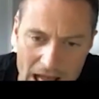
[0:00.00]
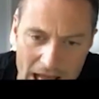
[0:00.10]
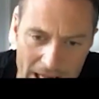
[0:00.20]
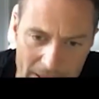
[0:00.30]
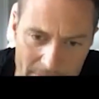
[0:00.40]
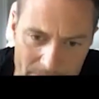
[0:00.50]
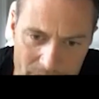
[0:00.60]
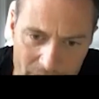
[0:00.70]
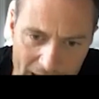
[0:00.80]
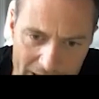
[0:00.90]

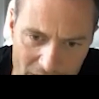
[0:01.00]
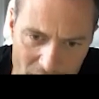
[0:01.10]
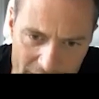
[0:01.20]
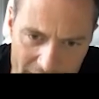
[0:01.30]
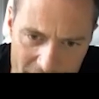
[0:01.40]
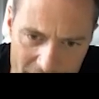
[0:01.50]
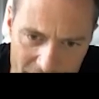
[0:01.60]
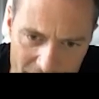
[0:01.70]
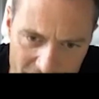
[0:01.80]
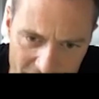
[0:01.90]
And along here
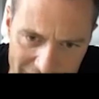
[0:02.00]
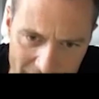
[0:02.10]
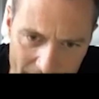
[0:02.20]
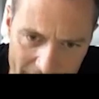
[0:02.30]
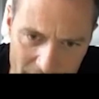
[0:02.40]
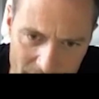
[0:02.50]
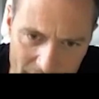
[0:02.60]
you can see trabecular